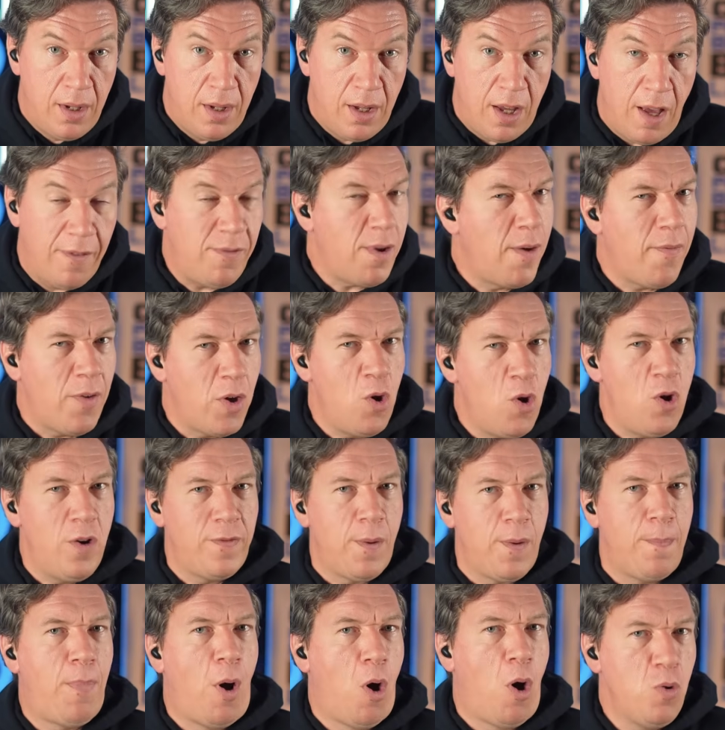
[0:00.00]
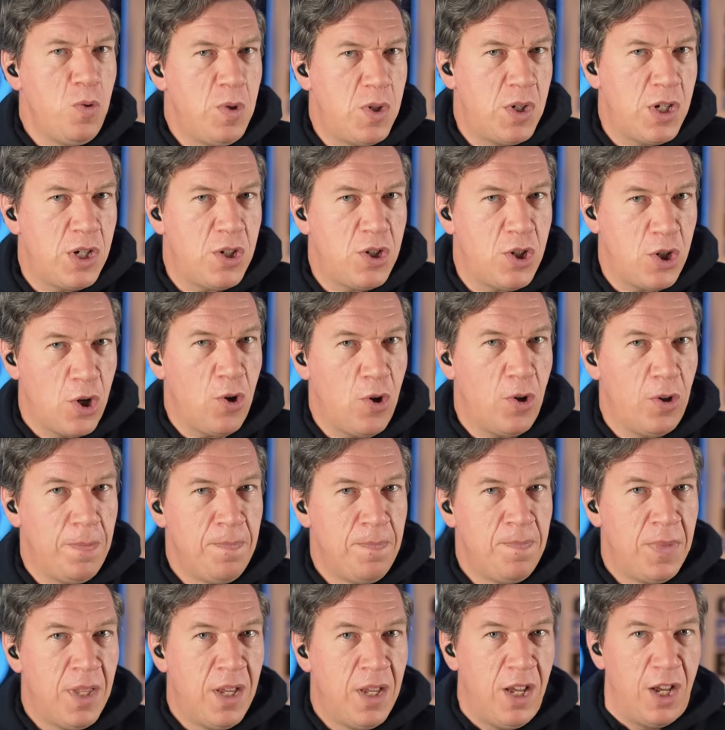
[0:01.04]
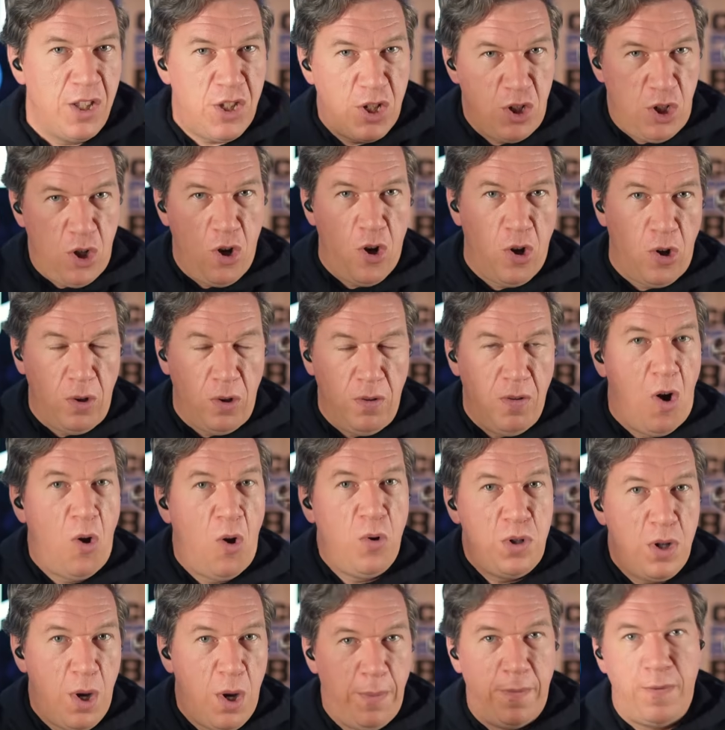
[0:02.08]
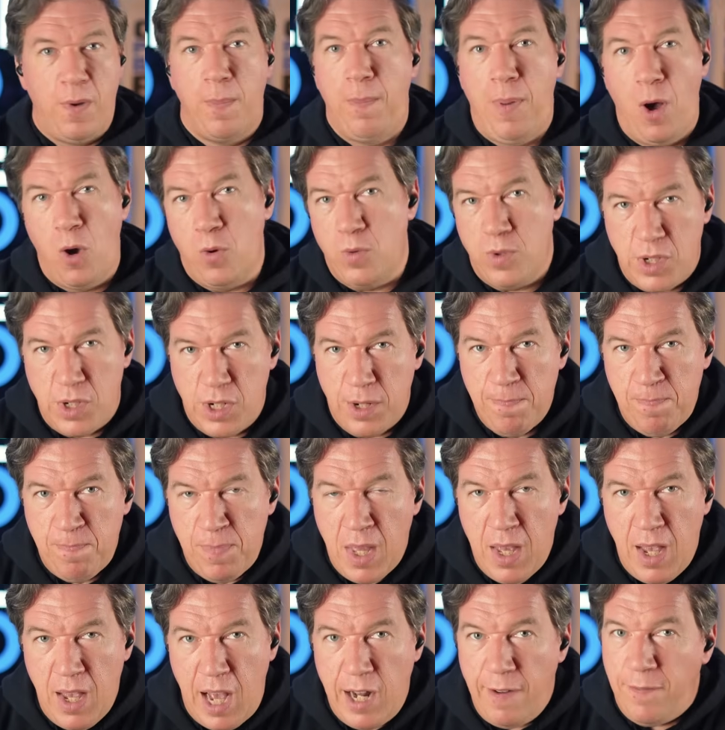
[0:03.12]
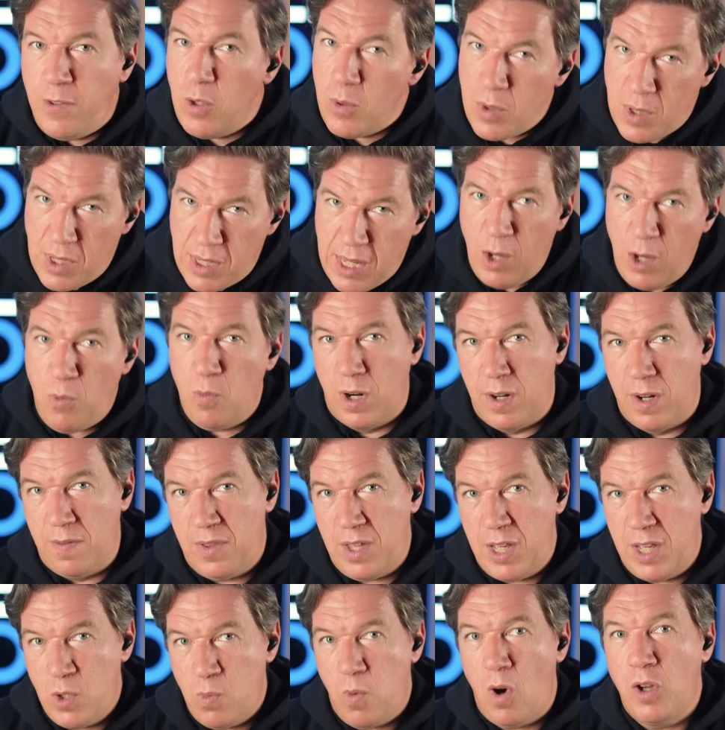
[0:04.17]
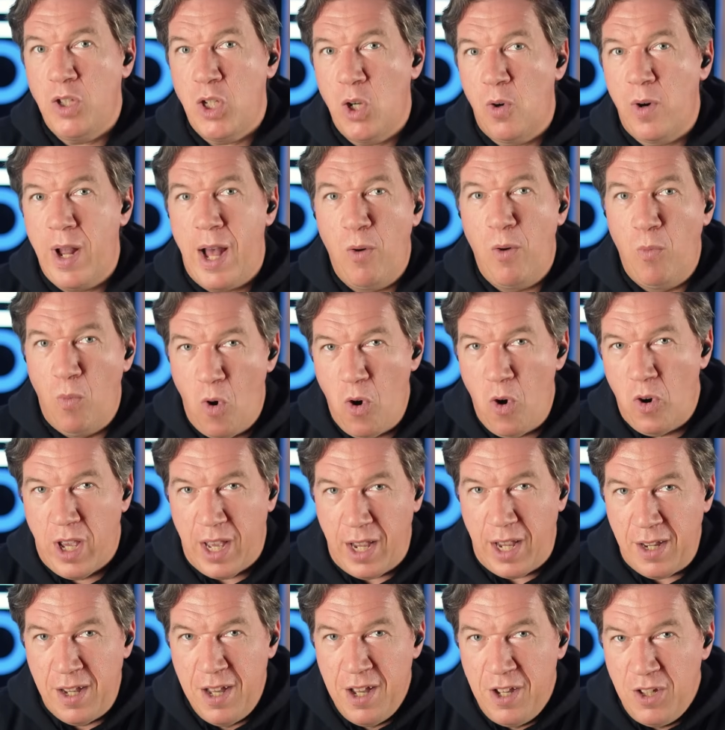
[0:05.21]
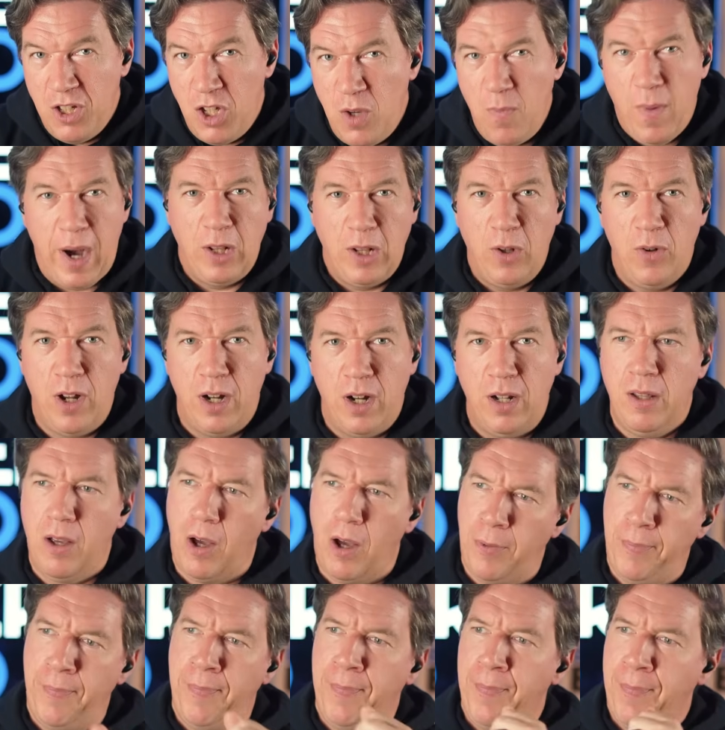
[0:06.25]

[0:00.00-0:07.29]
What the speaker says: Have you ever heard of a post turtle? It's a turtle on top of a post. And if you see one of these while you're out walking, you might look at it and go,